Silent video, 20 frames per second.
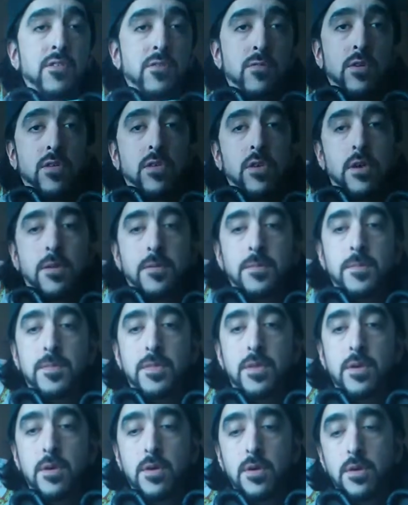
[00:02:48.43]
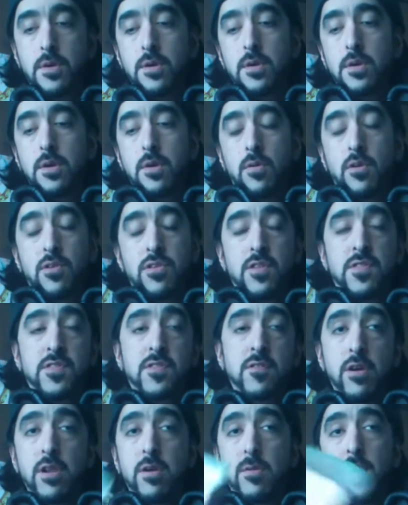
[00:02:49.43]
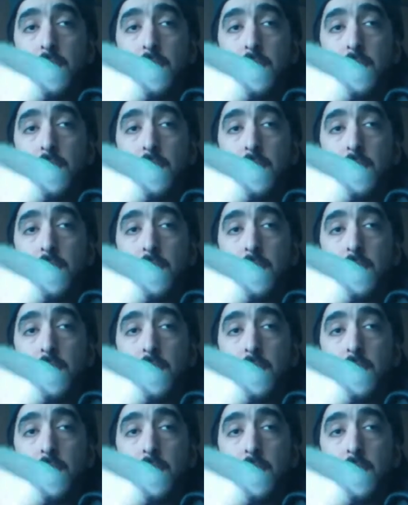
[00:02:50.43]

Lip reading: squeegee, which it's dirty